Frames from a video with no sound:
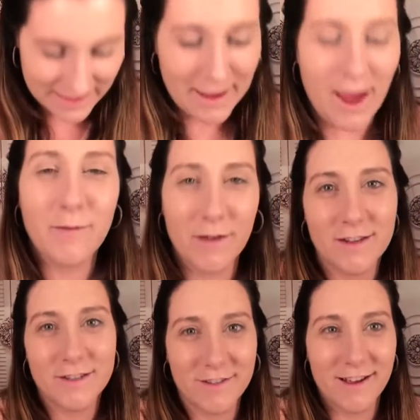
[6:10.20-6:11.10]
I'm going
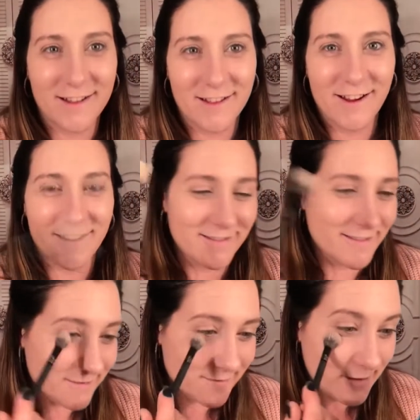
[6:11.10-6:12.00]
to do that a lot.
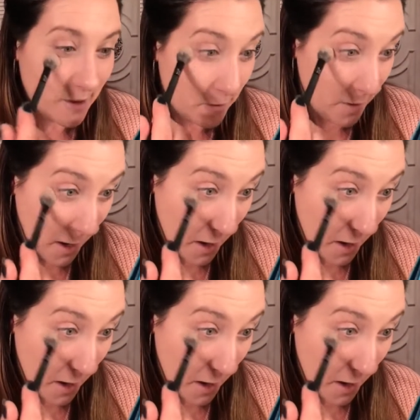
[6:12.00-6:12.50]
Okay.